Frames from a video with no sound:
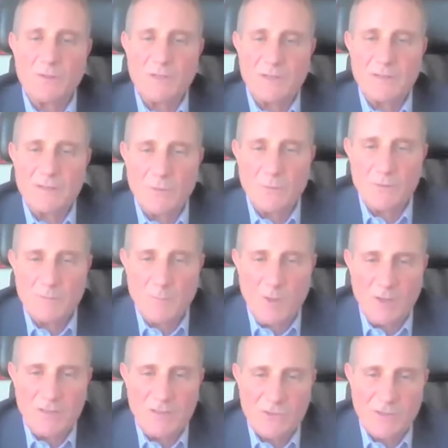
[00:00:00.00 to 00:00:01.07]
or the
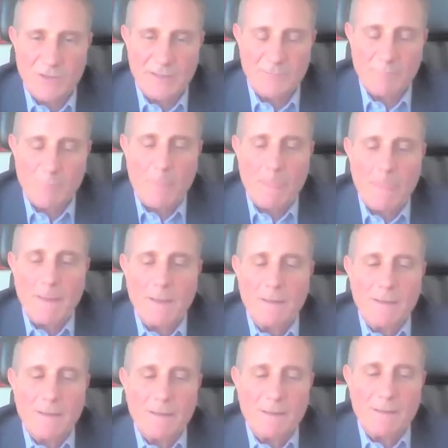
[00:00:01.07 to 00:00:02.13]
monitoring,
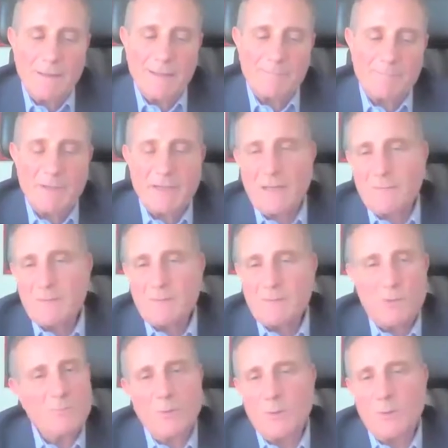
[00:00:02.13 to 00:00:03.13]
it becomes more and